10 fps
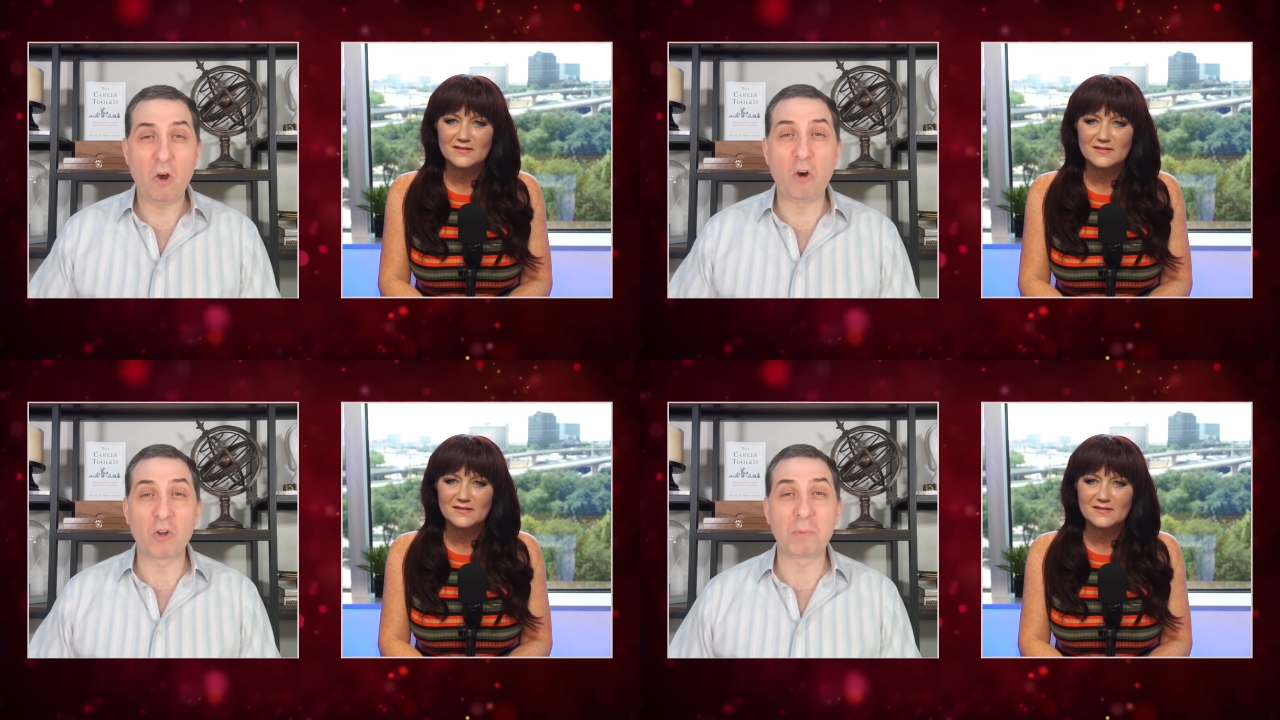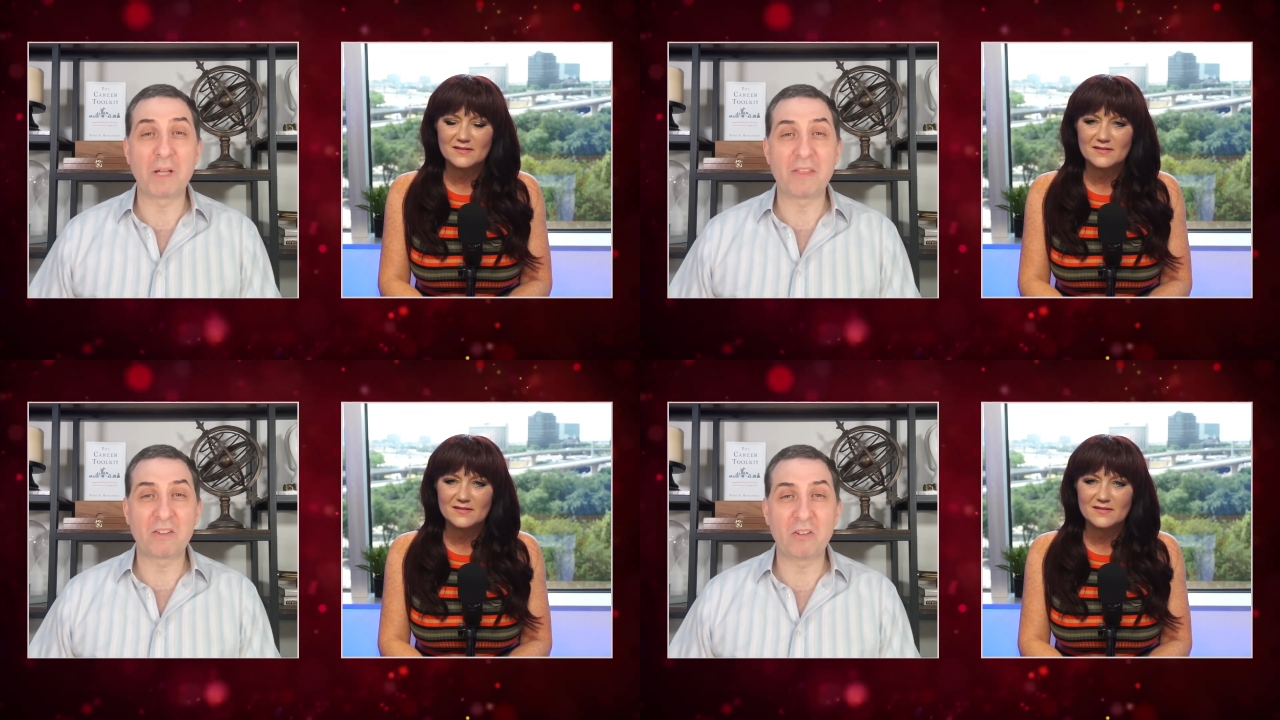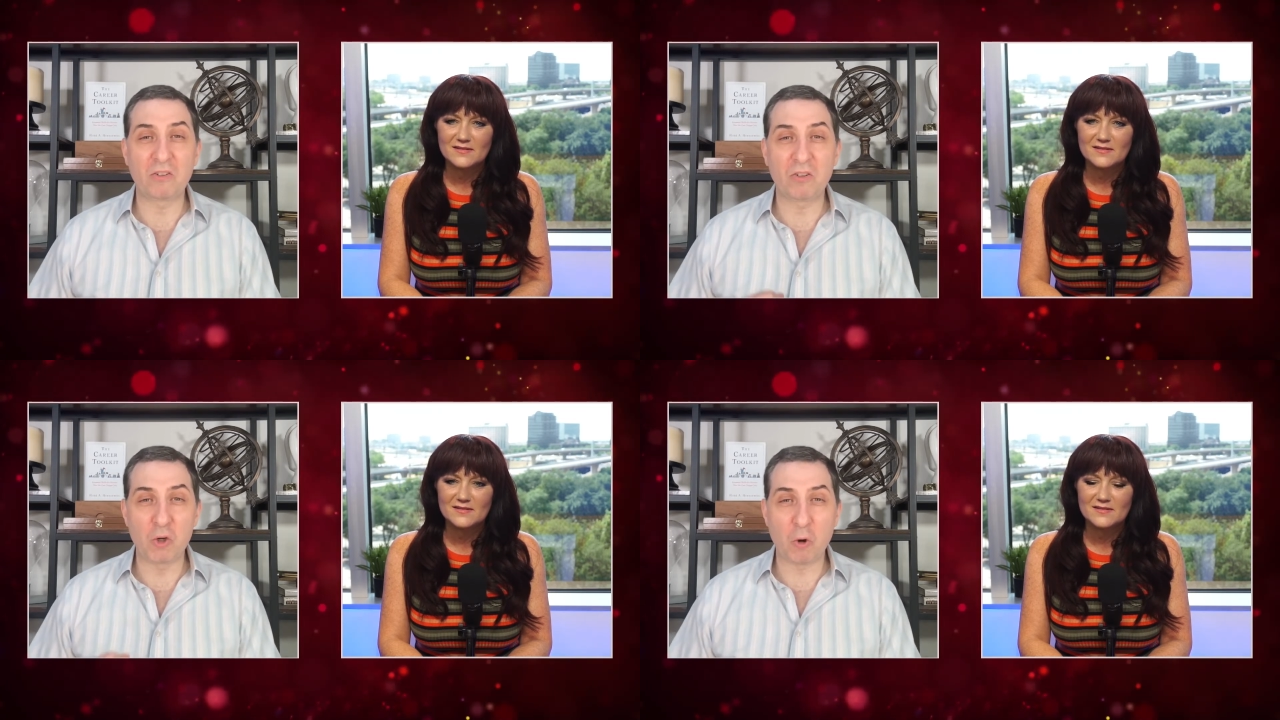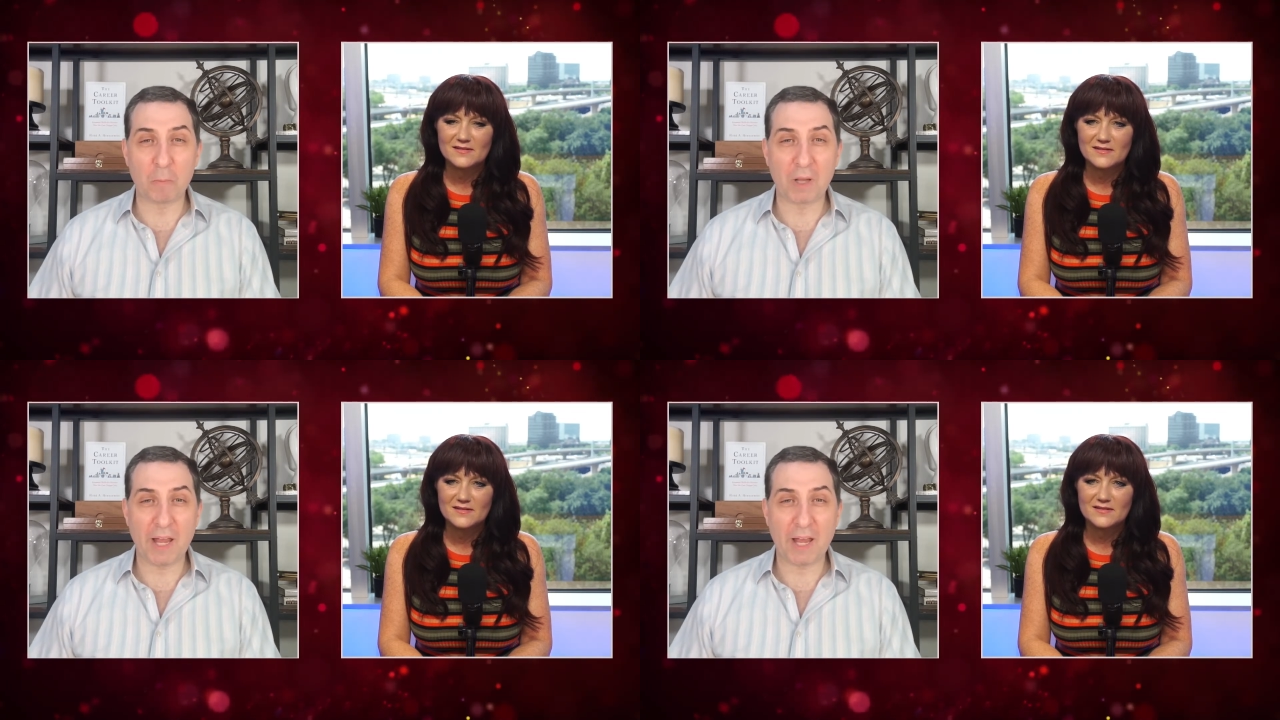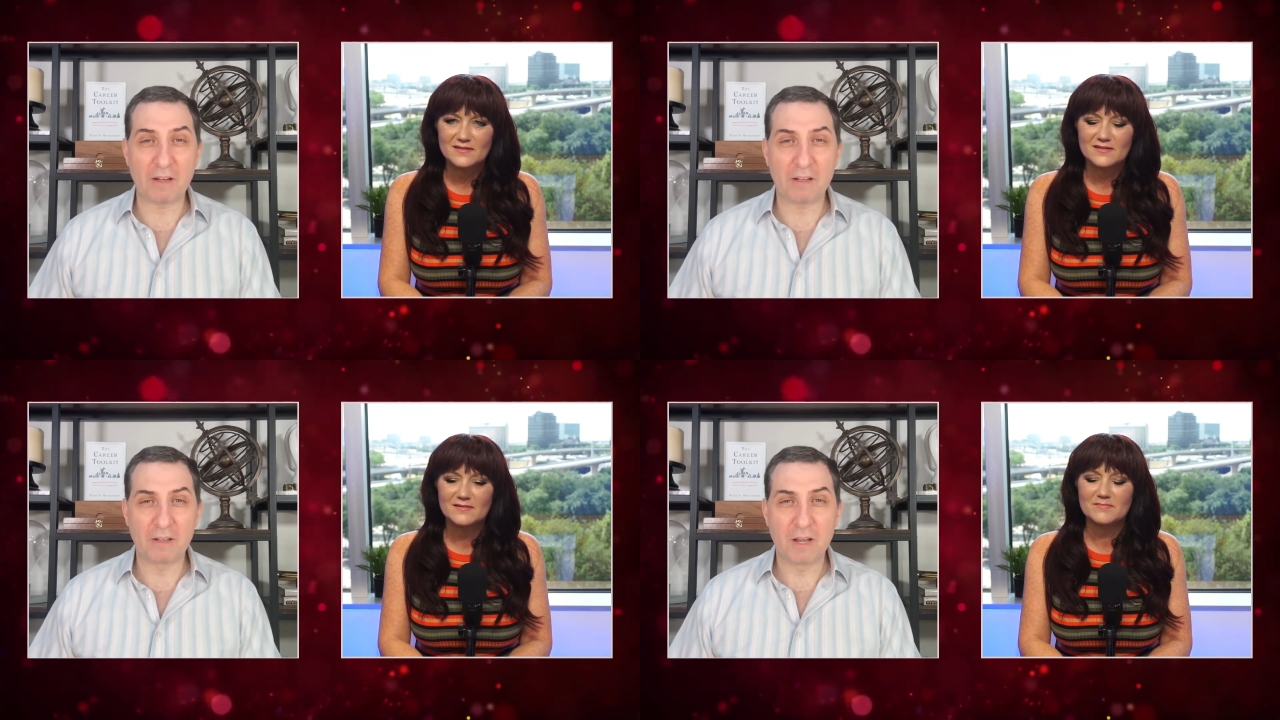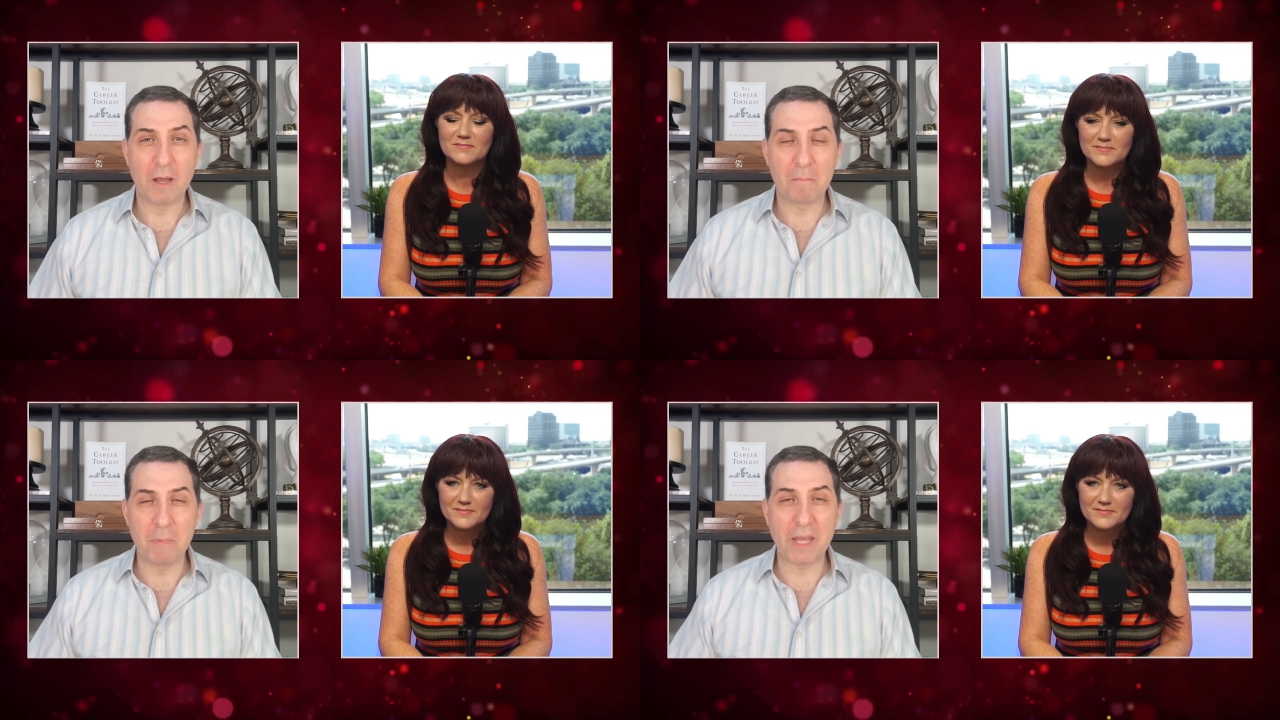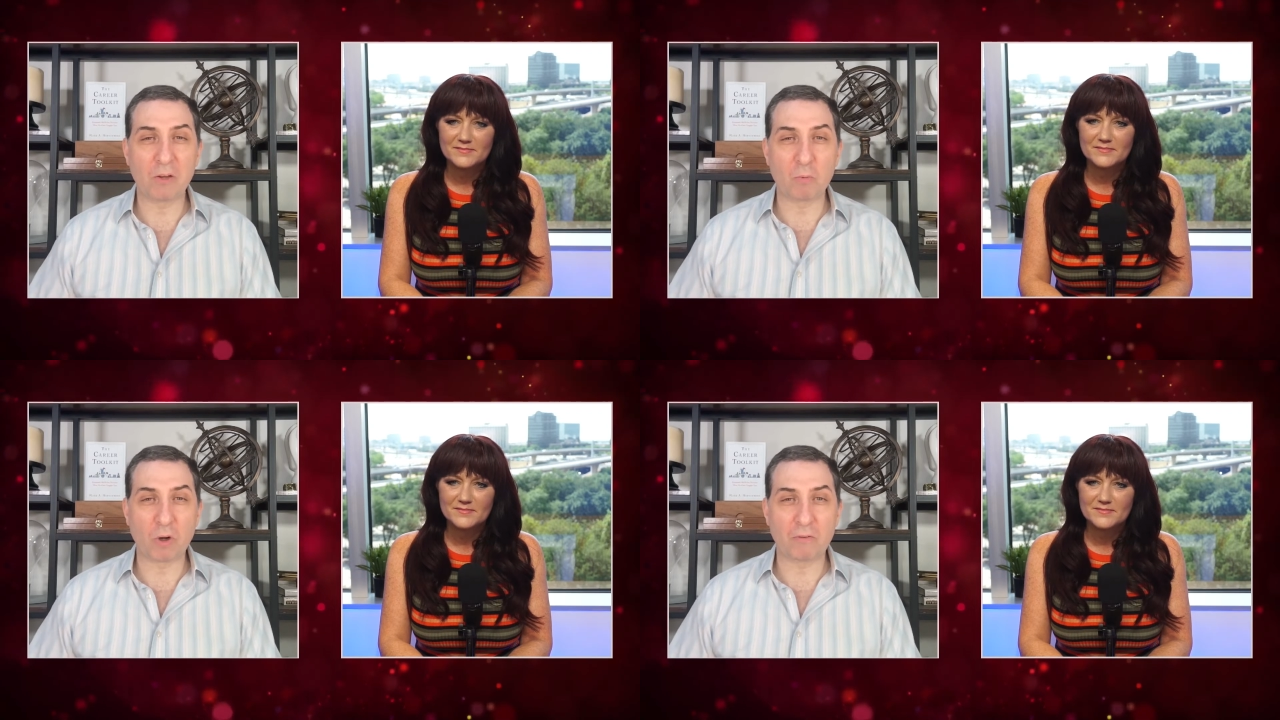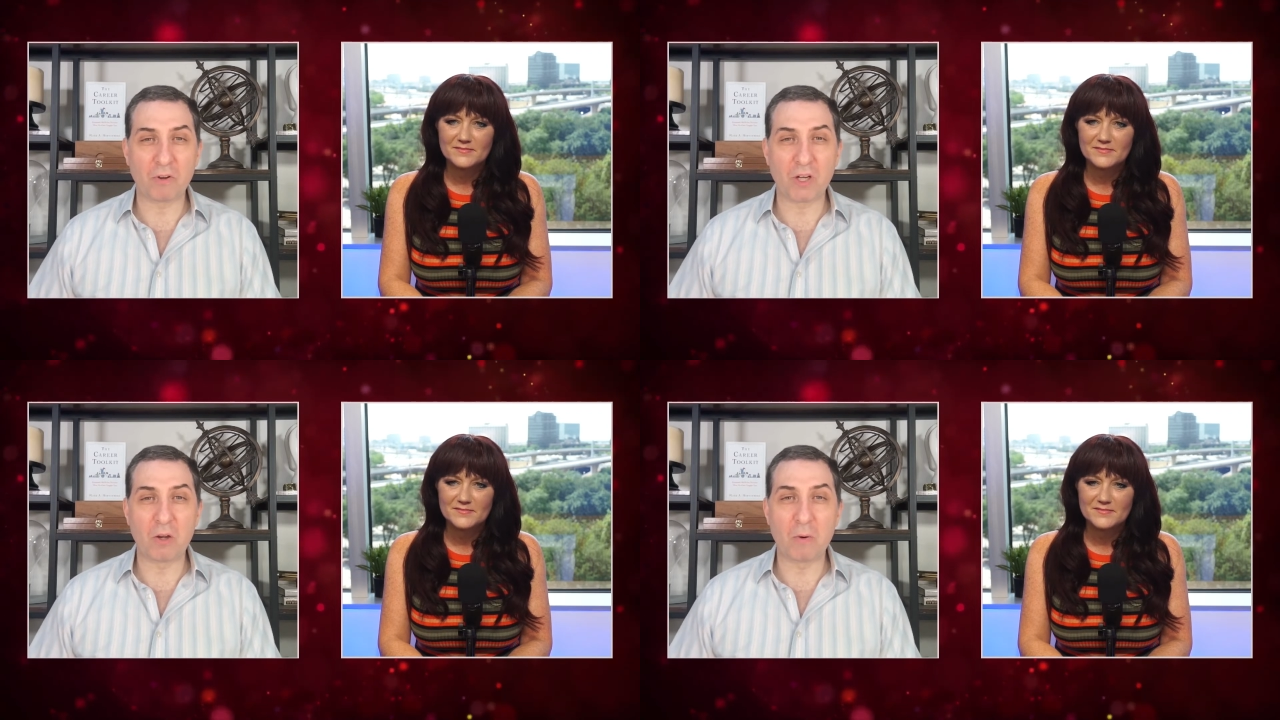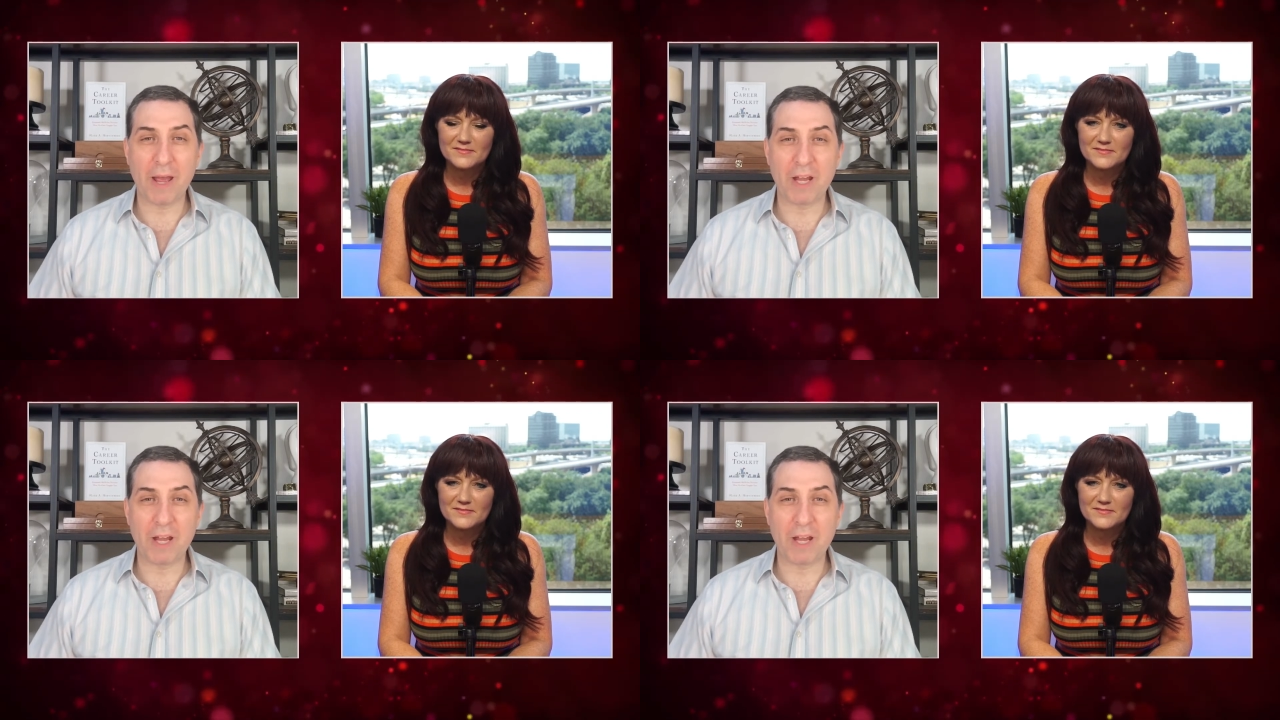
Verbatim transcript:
Speaker 1: Ultimately, this is your plan. Make it work for you